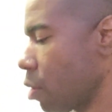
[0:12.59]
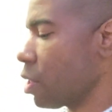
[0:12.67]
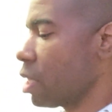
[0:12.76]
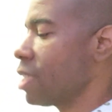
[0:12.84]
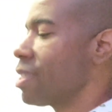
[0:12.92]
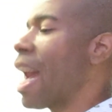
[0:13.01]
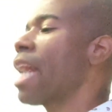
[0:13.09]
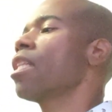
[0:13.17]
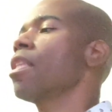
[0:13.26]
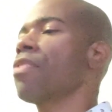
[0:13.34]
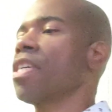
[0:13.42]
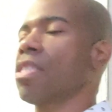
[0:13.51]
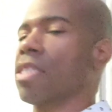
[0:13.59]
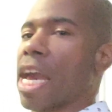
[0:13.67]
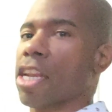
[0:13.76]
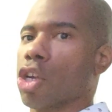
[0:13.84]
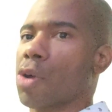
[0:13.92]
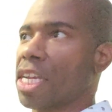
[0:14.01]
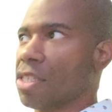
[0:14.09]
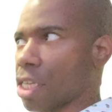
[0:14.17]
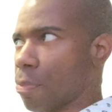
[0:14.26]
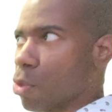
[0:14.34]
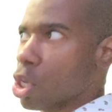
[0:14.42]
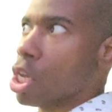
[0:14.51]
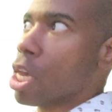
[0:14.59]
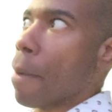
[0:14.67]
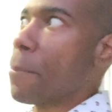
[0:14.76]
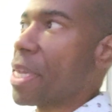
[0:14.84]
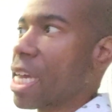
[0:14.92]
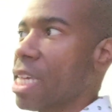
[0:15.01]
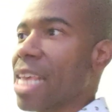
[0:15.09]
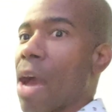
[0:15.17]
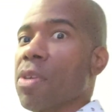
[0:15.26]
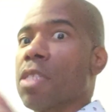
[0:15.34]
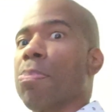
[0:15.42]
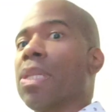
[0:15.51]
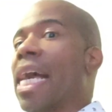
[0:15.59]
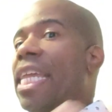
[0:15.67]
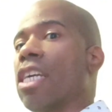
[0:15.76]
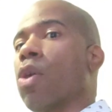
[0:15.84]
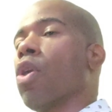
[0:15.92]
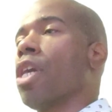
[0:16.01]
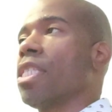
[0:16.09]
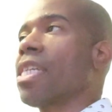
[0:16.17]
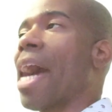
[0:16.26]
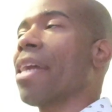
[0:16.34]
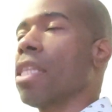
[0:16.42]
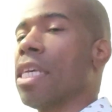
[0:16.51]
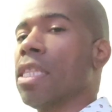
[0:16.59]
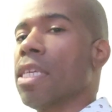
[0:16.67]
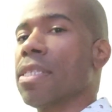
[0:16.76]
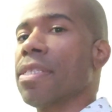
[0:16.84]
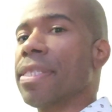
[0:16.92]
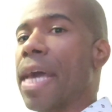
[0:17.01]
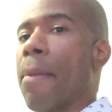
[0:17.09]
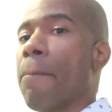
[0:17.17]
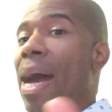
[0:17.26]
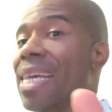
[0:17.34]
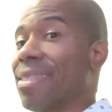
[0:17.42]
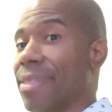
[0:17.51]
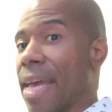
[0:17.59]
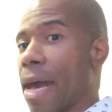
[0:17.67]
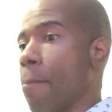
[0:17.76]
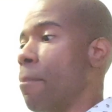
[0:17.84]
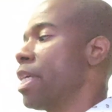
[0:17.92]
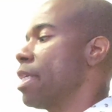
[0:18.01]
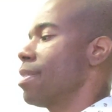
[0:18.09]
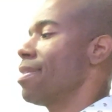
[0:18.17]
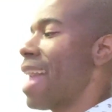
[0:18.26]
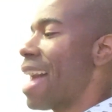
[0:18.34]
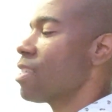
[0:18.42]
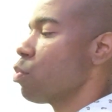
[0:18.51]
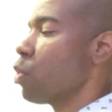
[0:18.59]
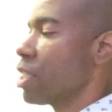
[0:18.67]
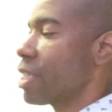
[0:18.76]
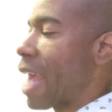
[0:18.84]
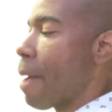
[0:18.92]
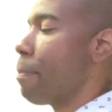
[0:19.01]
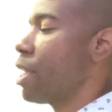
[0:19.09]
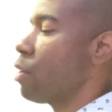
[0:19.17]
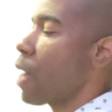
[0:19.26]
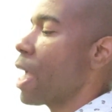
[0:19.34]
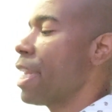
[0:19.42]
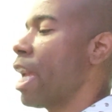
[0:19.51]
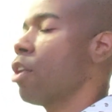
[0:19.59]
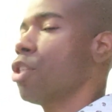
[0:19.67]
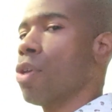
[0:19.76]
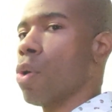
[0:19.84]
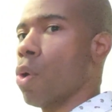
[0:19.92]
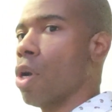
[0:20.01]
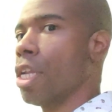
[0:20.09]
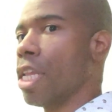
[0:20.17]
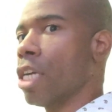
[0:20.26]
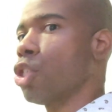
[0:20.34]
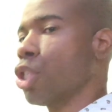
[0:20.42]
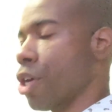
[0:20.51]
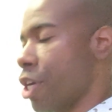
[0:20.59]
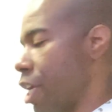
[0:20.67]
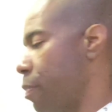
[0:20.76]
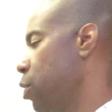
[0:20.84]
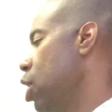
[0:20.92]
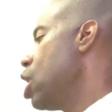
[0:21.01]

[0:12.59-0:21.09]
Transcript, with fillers: So the title of this is kind of crazy because I was planning on titling this Step by Step because that's what's happening right now. You're on a journey.